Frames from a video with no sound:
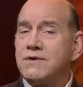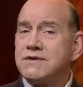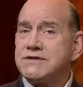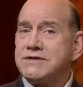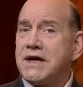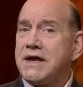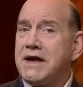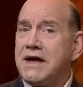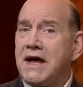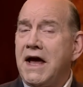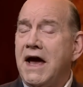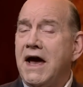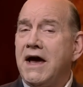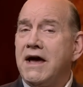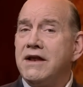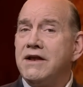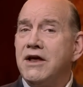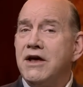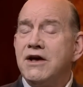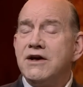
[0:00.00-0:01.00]
study
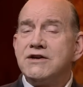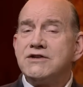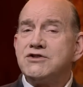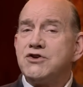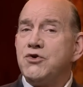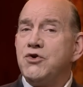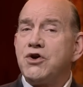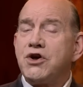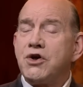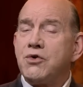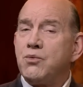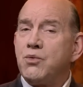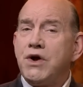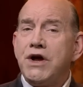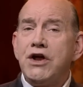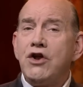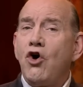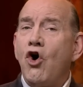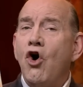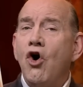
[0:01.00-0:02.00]
guide so you can
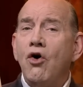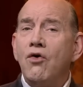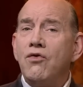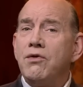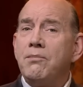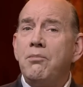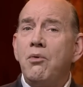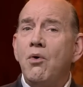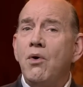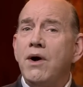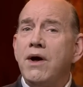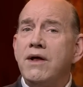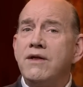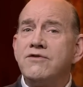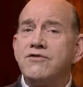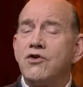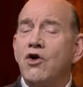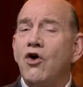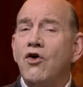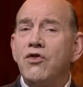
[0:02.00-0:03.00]
read all the
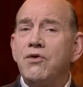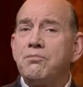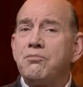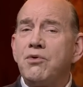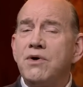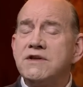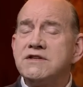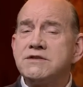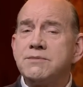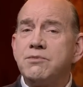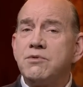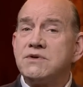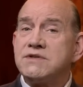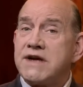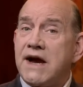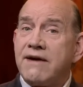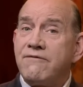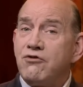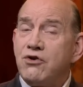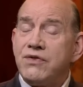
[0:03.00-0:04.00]
points and all the principles,
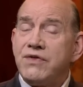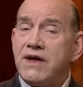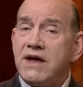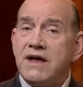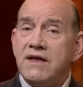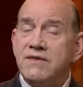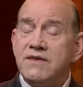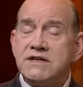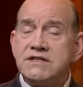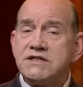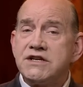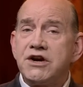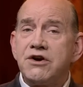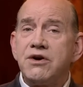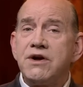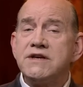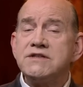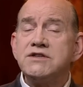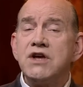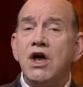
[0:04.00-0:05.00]
everything in the
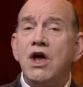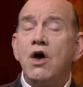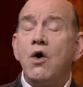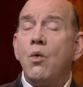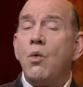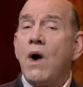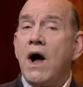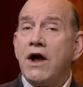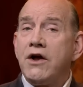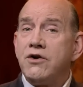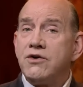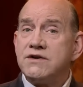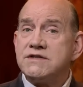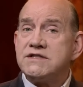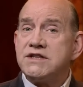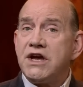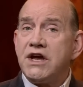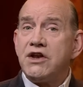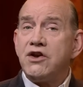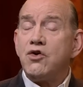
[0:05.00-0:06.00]
series while you're
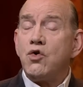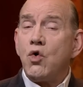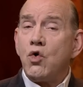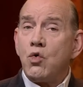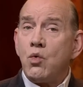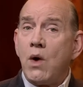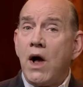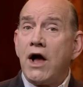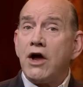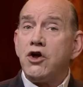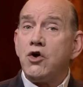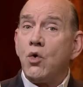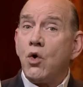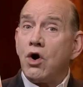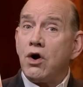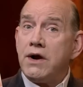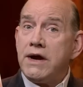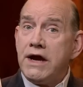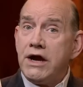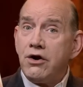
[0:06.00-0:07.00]
seeing it or while you
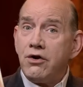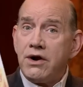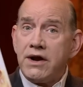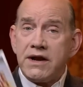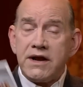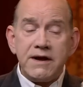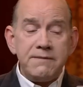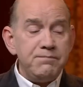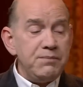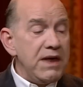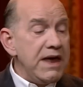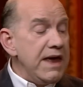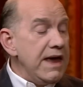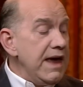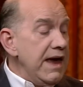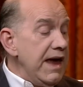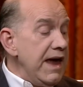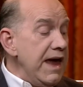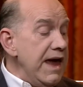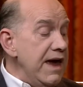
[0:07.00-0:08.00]
are hearing it.
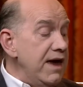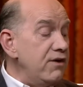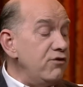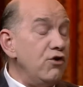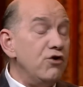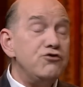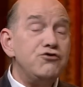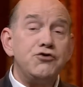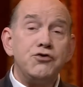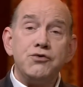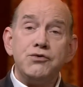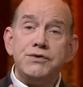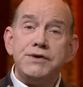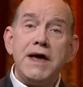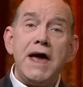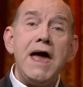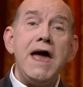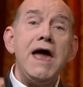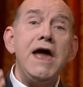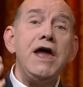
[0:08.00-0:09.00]
And
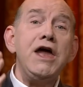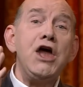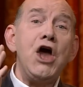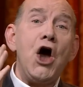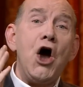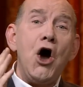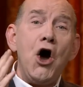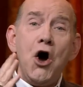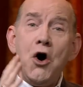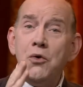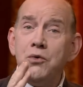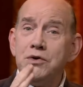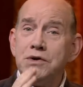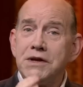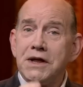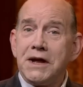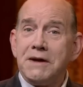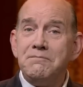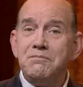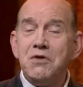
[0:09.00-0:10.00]
today,
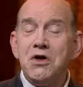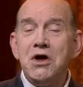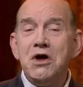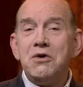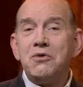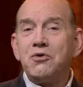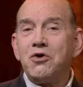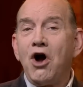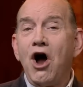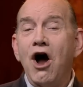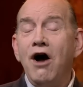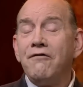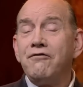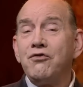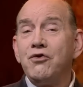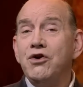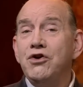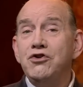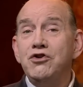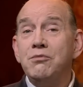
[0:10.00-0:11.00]
only. We're
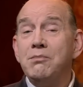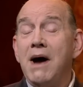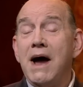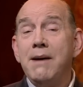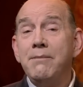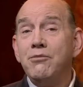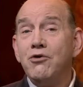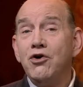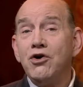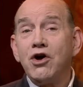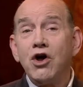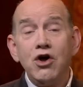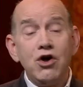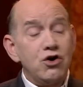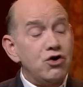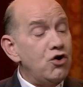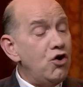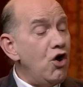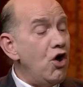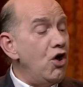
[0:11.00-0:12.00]
offering you my book
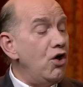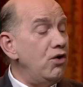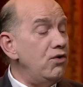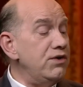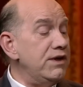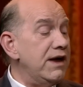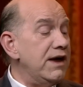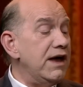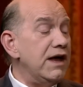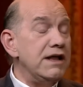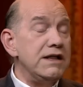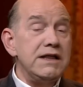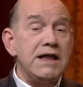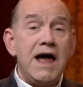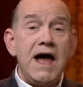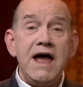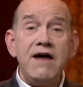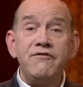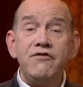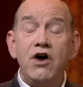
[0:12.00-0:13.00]
called A
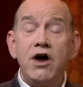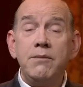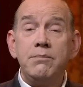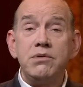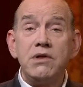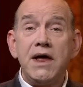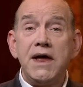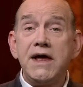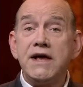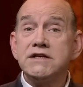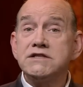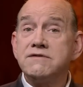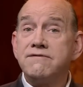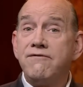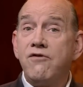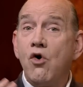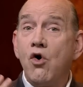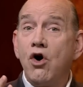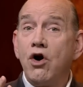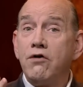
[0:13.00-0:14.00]
Life Ablaze
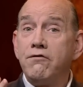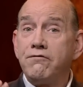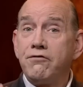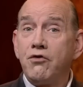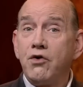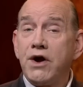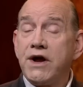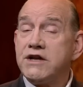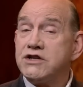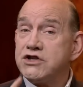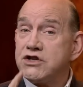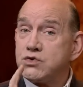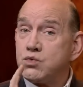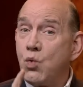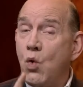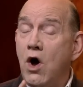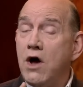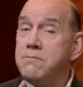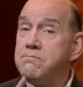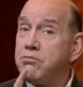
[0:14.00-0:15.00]
for free, just
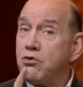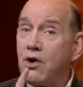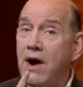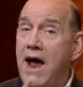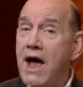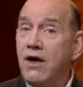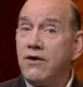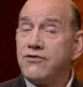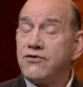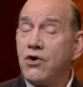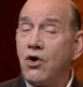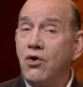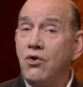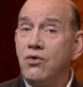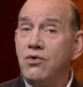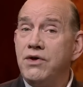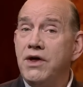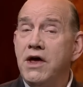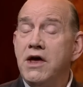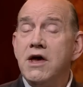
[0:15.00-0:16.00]
one per
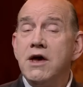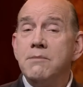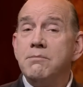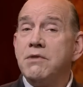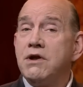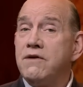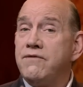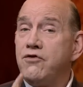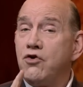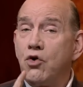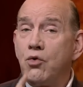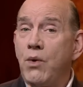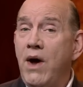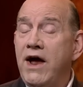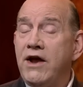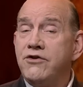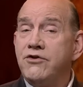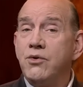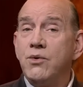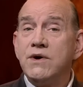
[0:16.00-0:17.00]
household. But if you'll
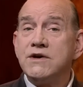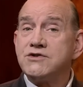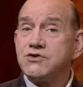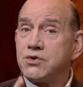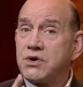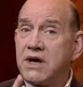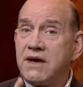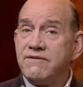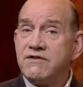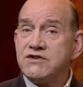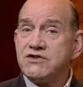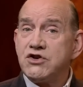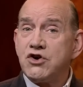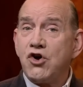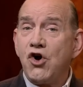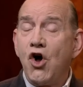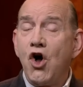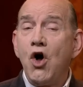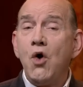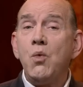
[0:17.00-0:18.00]
write to us or give us a
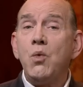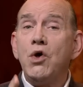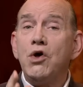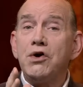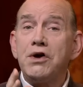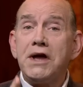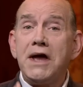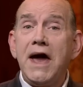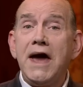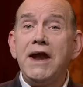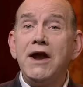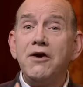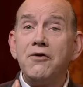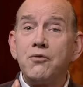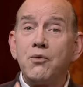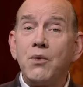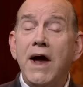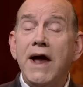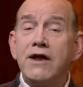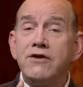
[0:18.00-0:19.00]
call, we'll get it
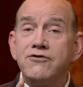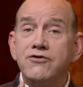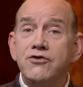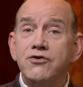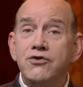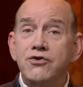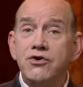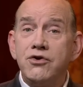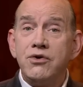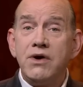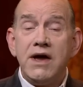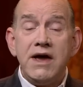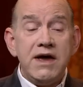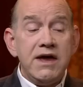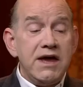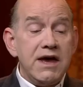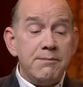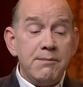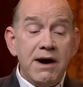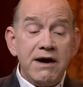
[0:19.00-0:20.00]
right to you.
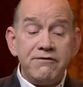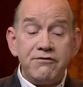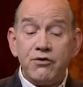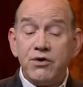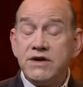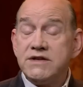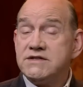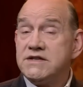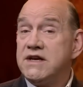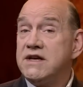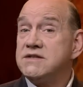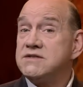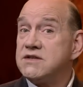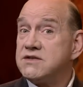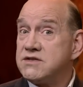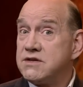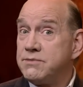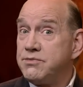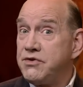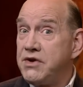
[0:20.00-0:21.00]
And my friends, it's a
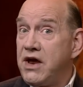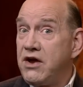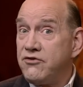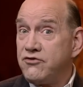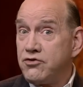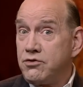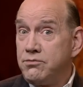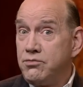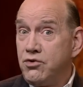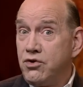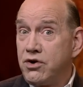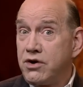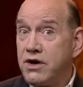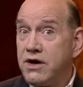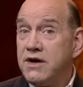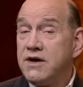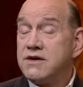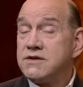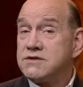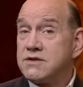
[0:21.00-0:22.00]
substantial book.
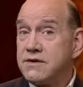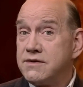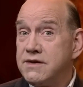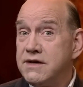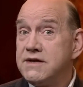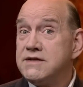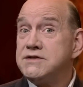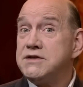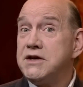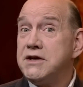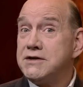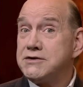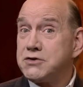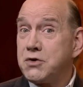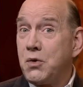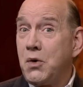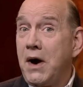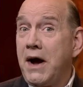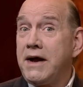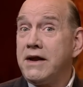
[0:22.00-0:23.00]
So this is
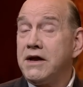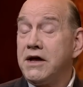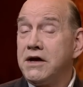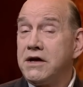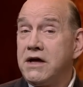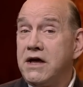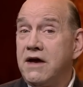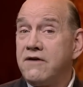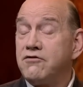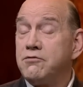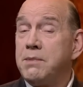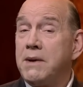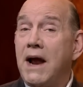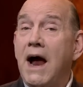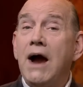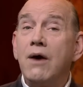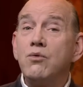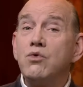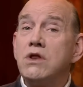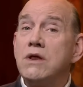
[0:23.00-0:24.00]
quite a gift, but
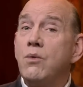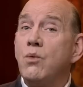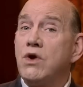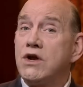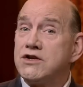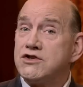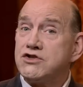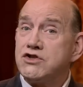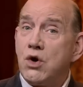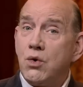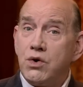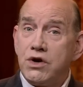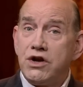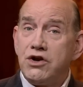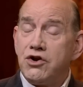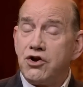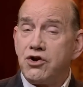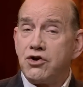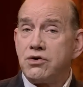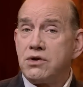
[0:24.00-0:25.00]
I really want to sow it
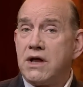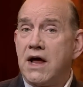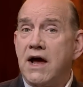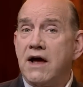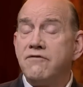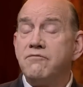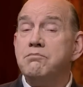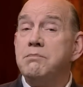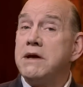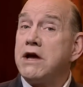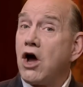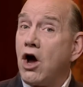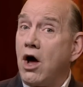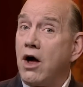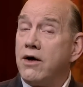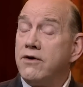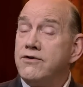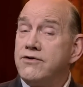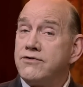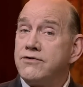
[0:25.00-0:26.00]
into your life
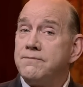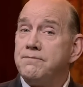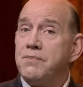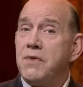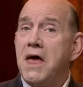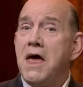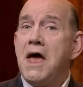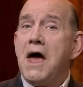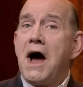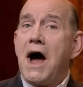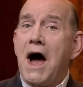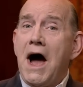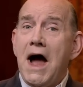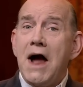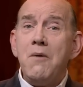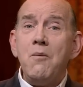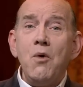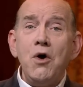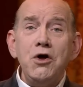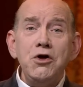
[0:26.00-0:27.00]
because I
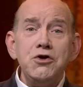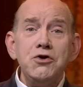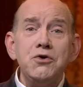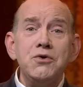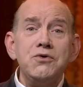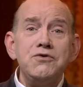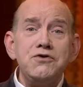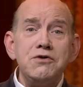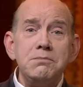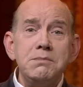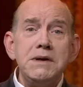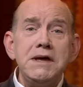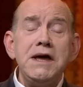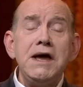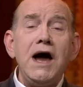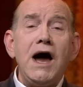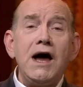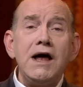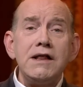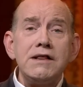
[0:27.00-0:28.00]
want you to
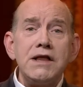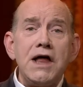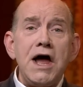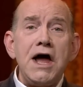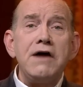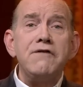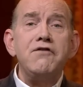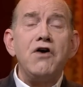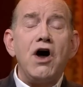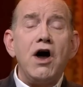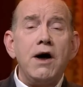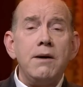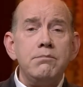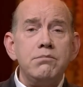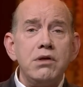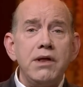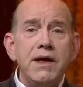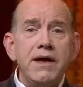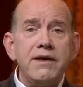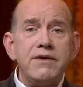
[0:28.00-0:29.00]
be a life
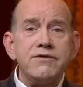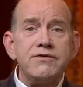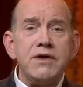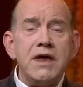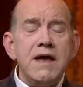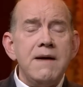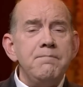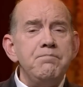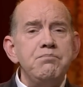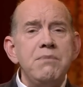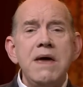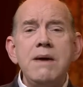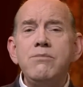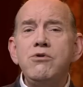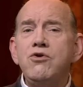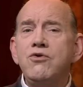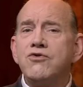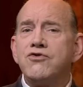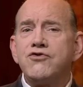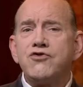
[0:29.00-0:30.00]
ablaze. Maybe
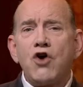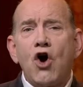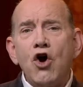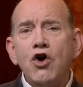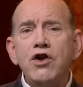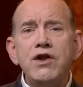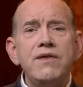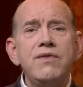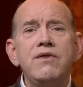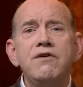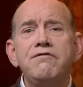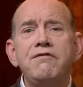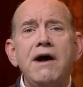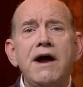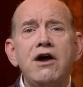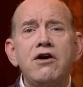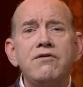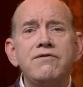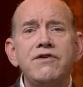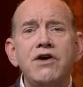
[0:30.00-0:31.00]
you started in the
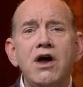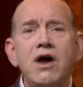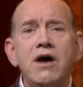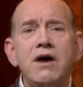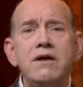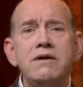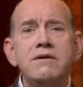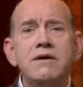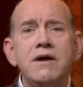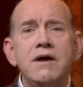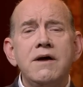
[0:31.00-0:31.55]
fire of God,